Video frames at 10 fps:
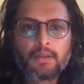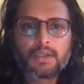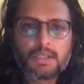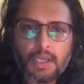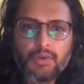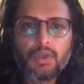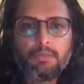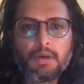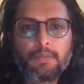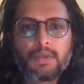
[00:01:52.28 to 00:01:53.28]
The central
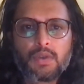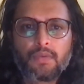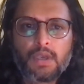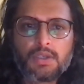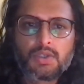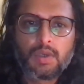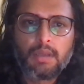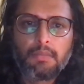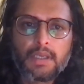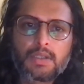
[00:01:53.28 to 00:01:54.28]
purpose of a history
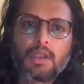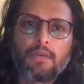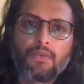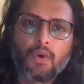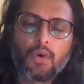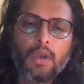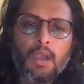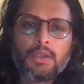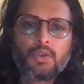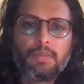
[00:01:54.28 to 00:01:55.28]
must therefore
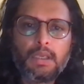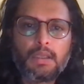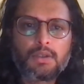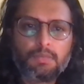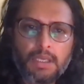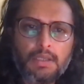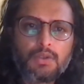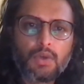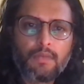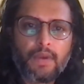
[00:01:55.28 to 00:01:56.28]

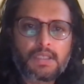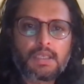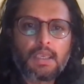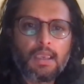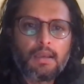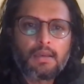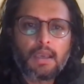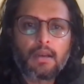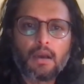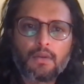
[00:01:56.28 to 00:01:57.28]
to investigate
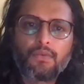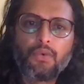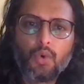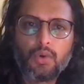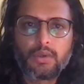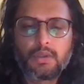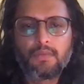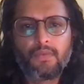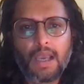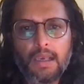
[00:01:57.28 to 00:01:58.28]
and unfold
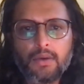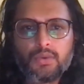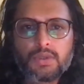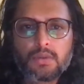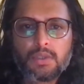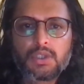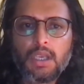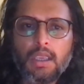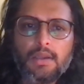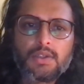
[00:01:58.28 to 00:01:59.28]
the values which
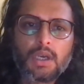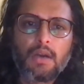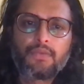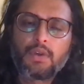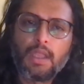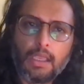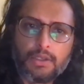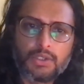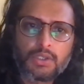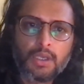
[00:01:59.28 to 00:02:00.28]
age after
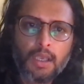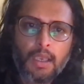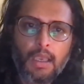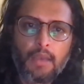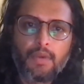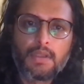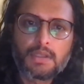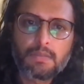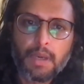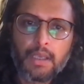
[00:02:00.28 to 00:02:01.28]
age have
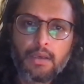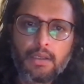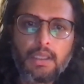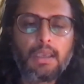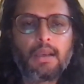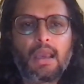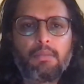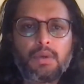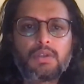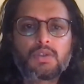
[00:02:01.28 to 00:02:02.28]
inspired the
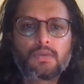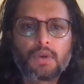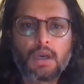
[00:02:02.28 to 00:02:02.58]
inhabitants of a